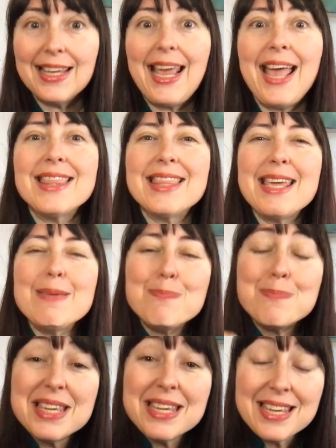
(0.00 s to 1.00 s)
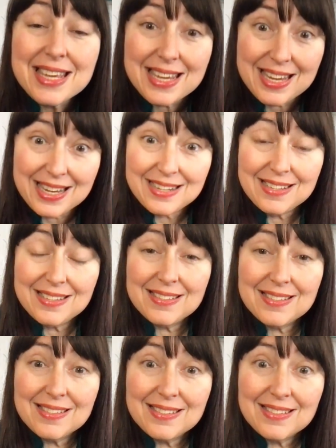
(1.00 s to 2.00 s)
can they mean
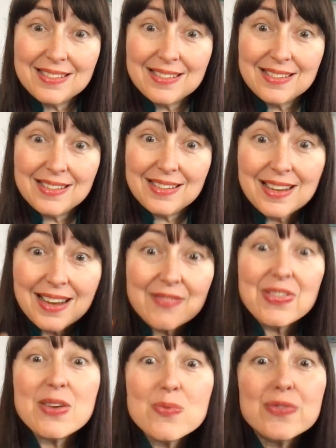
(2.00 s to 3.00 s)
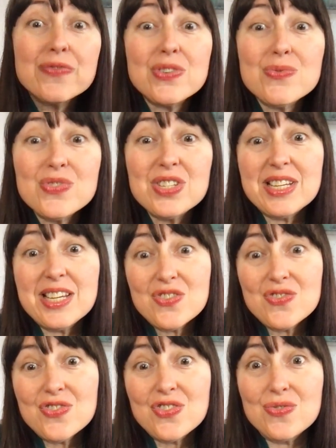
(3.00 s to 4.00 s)
if they refuse to
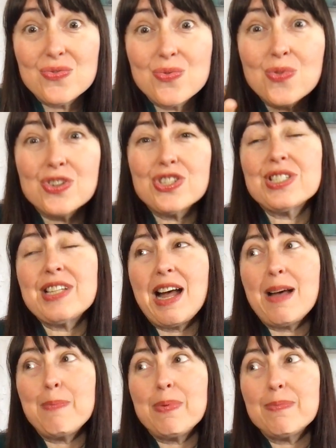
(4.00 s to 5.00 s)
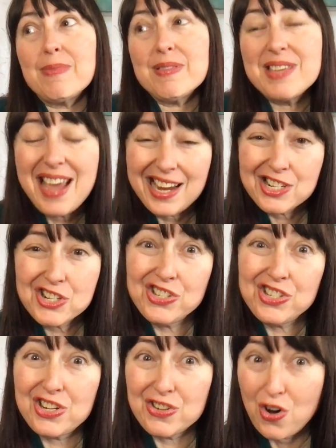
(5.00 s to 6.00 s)
hear you or stop the
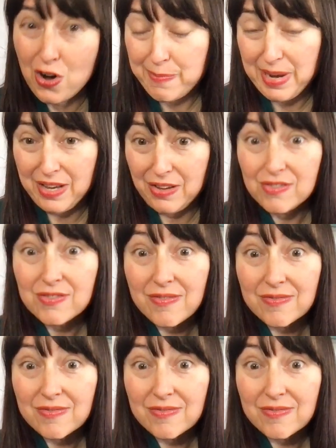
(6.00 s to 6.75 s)
actions that are harming you?